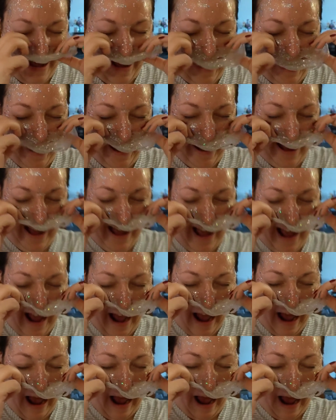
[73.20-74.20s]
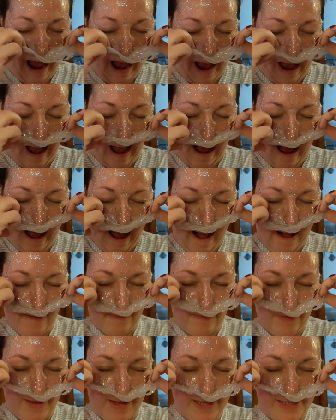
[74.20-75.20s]
what was this supposed to
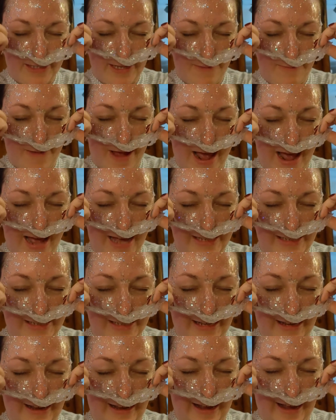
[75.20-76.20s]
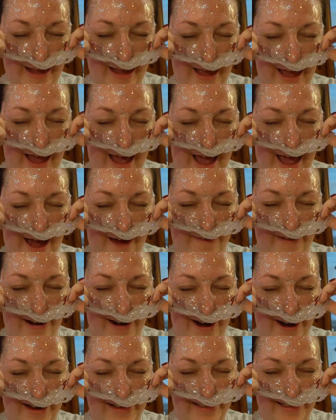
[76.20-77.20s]
do? It's a mask. It's good ah,
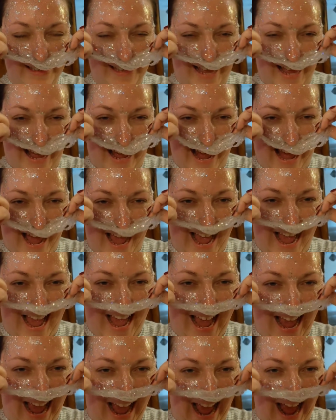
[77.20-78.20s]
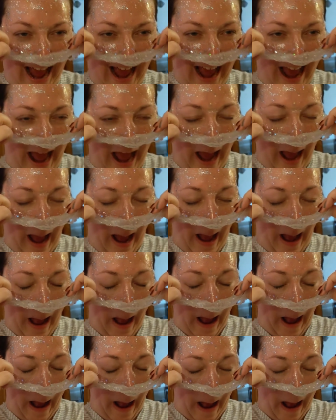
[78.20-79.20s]
for your skin.
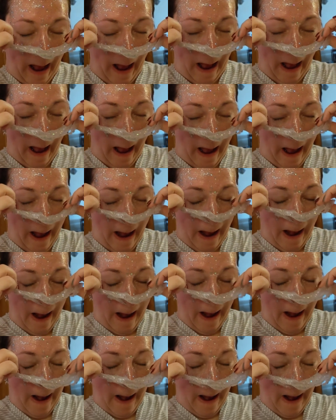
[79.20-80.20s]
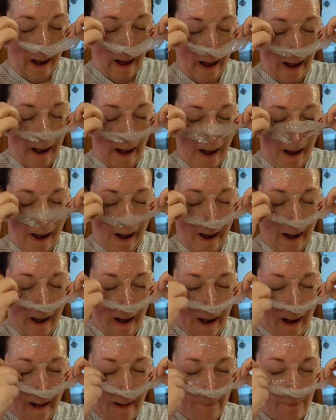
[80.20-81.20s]
Is it supposed to like get rid of
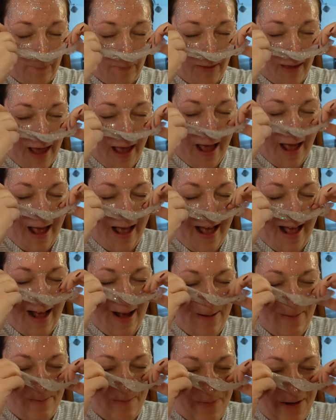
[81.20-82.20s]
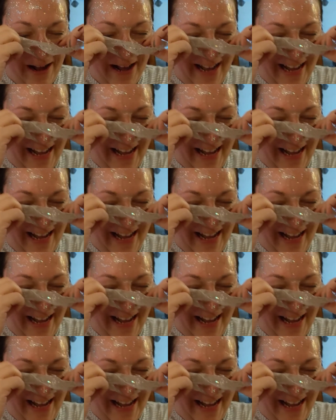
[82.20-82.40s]
spores? Spores.